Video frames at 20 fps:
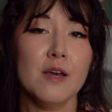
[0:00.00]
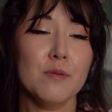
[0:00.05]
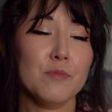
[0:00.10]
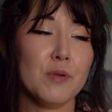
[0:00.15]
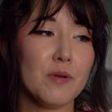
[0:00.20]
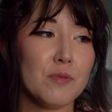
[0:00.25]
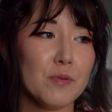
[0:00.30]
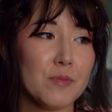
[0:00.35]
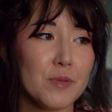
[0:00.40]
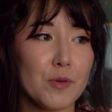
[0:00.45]

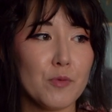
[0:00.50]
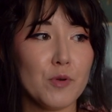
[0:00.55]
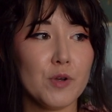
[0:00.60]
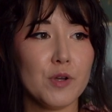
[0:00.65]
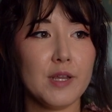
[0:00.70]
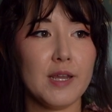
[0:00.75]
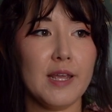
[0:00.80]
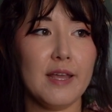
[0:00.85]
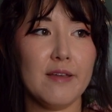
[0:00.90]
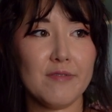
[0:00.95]
Probably
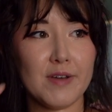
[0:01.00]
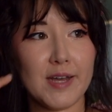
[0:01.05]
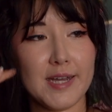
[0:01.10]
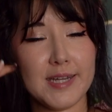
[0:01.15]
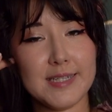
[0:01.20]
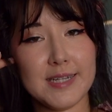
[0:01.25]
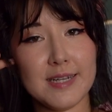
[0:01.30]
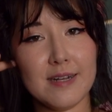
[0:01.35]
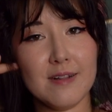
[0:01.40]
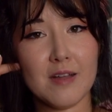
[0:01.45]
would if
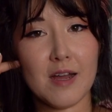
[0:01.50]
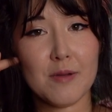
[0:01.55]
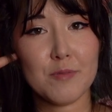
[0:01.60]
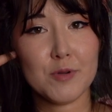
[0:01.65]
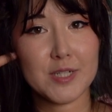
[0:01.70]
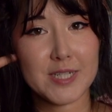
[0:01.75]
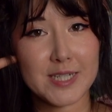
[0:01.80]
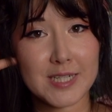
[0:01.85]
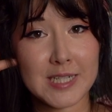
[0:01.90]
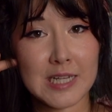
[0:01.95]
I did a lot
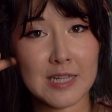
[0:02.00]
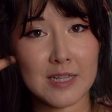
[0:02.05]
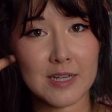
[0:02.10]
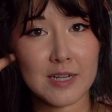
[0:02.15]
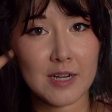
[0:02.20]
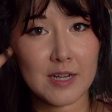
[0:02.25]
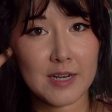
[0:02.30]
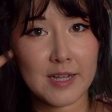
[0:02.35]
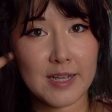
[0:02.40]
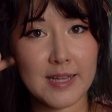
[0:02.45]
more
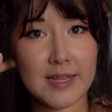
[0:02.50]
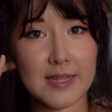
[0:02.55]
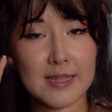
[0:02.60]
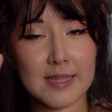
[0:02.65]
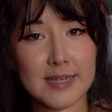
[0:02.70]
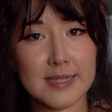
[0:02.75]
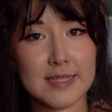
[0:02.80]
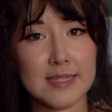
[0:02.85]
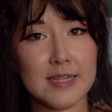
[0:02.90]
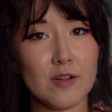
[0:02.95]
detailing on it and
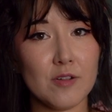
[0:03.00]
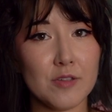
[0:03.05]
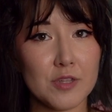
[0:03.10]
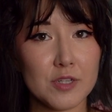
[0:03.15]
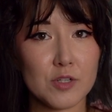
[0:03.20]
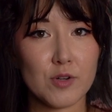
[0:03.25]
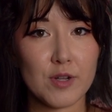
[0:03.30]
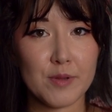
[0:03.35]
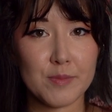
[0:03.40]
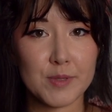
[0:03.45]
like did all
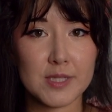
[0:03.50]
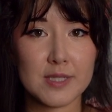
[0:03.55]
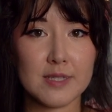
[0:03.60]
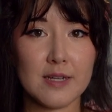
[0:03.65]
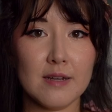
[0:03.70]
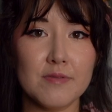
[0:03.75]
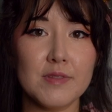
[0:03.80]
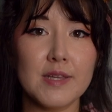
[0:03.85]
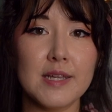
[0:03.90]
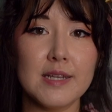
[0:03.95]
the trim and
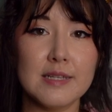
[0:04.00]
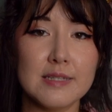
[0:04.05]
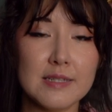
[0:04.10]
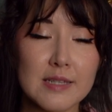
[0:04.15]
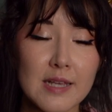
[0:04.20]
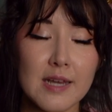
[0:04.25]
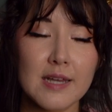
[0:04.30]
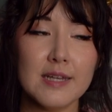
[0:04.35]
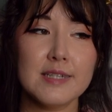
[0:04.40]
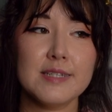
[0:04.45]
stuff that
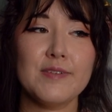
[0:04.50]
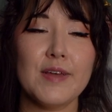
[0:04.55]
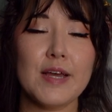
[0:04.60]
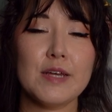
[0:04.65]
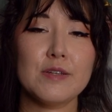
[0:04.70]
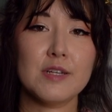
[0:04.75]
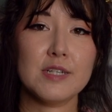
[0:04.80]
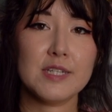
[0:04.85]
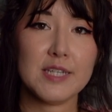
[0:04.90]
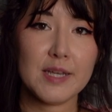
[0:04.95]
is
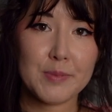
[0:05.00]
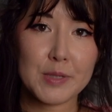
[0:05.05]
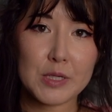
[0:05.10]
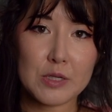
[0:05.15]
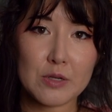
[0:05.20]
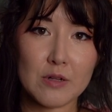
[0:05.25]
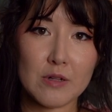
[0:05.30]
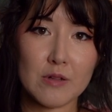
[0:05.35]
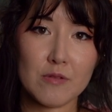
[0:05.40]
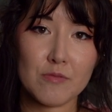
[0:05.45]
found on
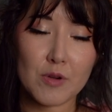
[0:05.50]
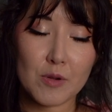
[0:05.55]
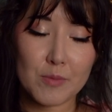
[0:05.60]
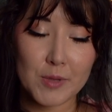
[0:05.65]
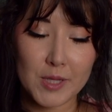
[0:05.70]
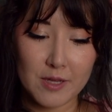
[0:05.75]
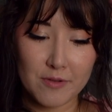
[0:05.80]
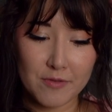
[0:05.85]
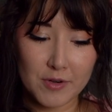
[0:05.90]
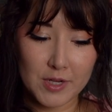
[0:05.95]
typical Robe
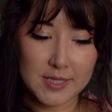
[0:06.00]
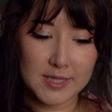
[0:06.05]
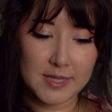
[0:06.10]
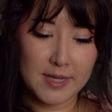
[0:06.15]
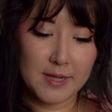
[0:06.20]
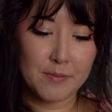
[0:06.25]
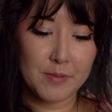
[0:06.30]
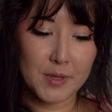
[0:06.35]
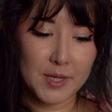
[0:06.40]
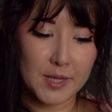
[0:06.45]
à la
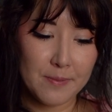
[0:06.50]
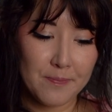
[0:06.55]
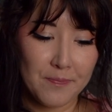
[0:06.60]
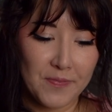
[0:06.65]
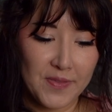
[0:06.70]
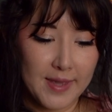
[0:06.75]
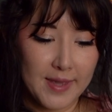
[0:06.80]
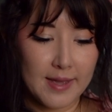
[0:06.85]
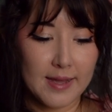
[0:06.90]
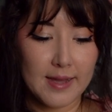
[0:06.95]
Française, but
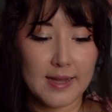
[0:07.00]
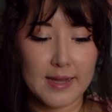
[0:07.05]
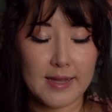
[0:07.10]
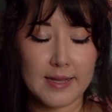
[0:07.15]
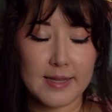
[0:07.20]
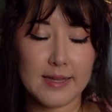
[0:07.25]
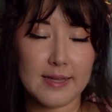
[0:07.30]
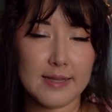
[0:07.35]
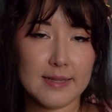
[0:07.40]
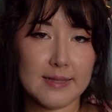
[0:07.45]

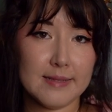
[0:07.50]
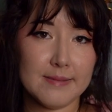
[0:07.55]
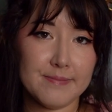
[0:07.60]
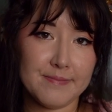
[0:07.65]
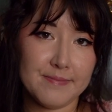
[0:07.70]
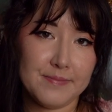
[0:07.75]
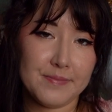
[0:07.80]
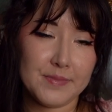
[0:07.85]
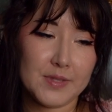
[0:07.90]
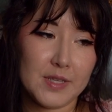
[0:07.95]
I,
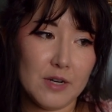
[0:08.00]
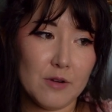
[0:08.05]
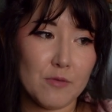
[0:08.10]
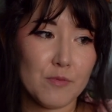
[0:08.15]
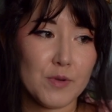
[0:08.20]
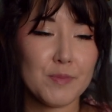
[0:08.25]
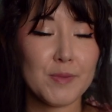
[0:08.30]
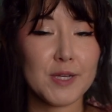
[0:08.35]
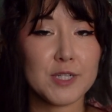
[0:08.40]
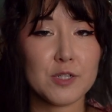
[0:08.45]
you know,
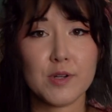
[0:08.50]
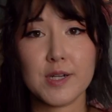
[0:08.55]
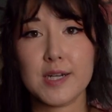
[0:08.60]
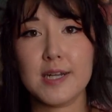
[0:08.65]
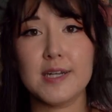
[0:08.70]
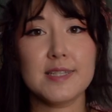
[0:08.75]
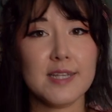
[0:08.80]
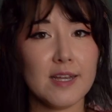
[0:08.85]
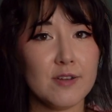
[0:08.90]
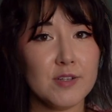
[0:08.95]
with my
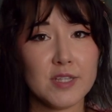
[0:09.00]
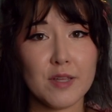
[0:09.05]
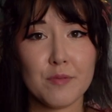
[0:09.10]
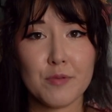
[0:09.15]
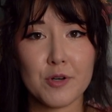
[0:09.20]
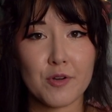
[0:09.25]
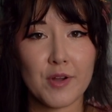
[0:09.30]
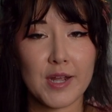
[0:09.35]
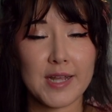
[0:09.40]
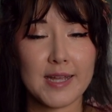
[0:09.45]
shortcuts, I was
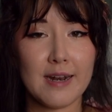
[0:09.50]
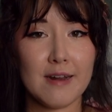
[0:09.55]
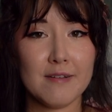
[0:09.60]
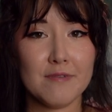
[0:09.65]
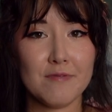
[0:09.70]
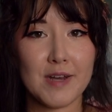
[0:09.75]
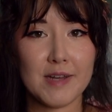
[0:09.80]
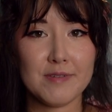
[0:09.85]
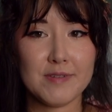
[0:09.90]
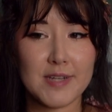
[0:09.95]
able to crank it out
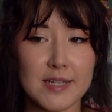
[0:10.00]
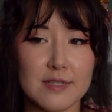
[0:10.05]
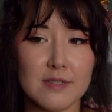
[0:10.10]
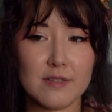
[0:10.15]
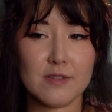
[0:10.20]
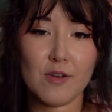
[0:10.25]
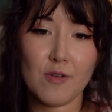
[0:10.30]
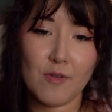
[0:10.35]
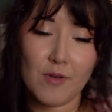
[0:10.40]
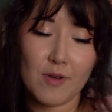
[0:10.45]
in 5 days,
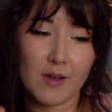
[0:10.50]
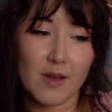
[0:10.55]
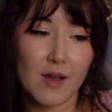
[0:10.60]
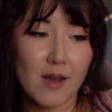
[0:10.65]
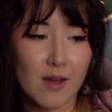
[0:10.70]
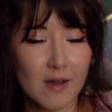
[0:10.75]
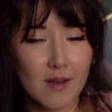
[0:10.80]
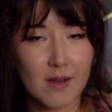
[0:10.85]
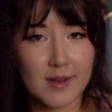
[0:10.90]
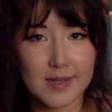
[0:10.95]
so
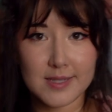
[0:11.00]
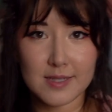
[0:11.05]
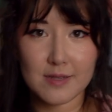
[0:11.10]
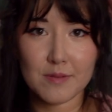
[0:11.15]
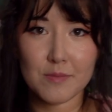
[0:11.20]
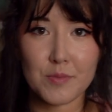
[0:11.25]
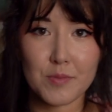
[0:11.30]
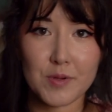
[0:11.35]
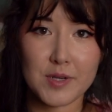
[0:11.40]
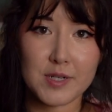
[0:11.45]

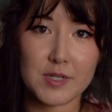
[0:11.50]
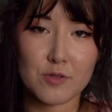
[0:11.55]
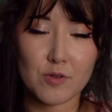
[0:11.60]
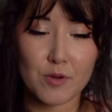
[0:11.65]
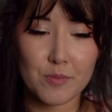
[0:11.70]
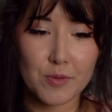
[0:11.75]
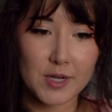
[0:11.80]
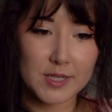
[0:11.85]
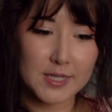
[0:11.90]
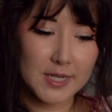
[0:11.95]
awesome, pretty
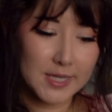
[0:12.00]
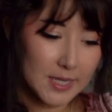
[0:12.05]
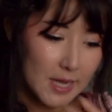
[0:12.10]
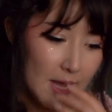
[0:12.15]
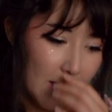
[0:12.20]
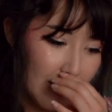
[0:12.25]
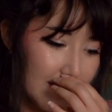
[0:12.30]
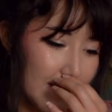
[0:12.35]
short project.